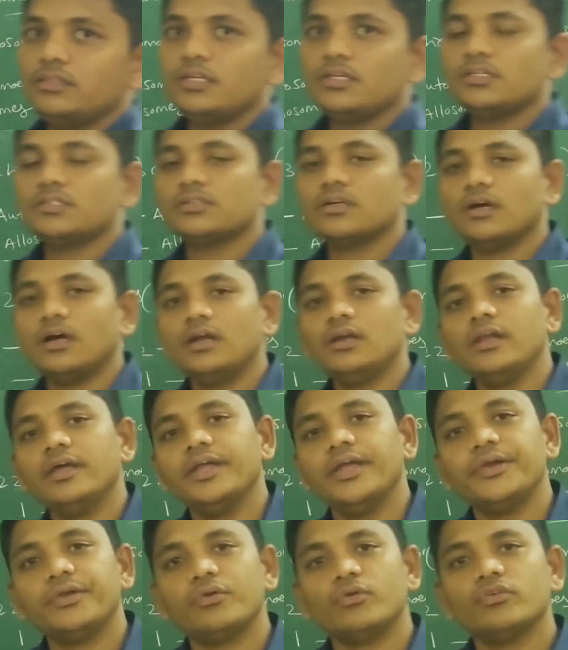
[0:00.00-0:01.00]
This is called
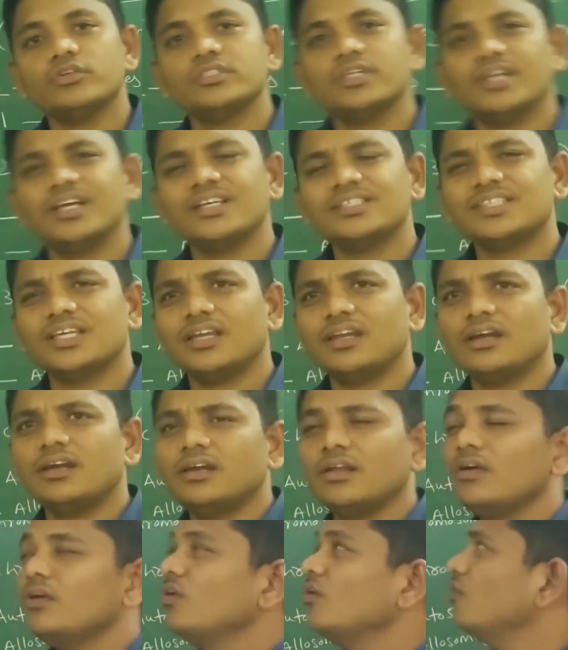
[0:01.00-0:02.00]
heterozygous
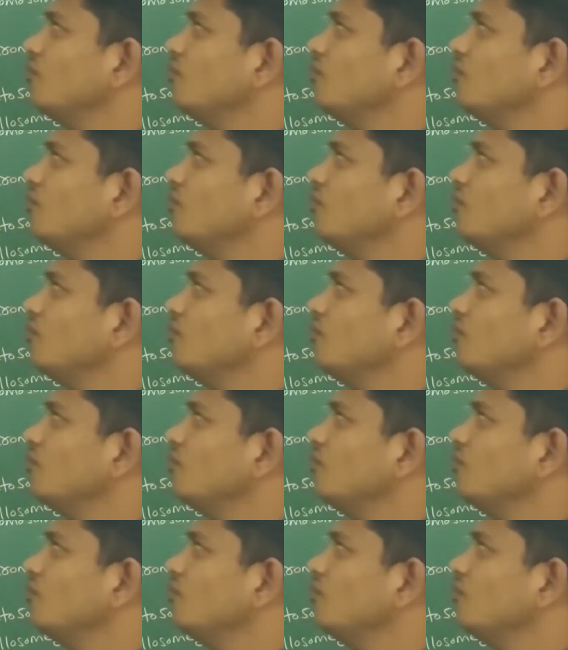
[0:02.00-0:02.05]
allele.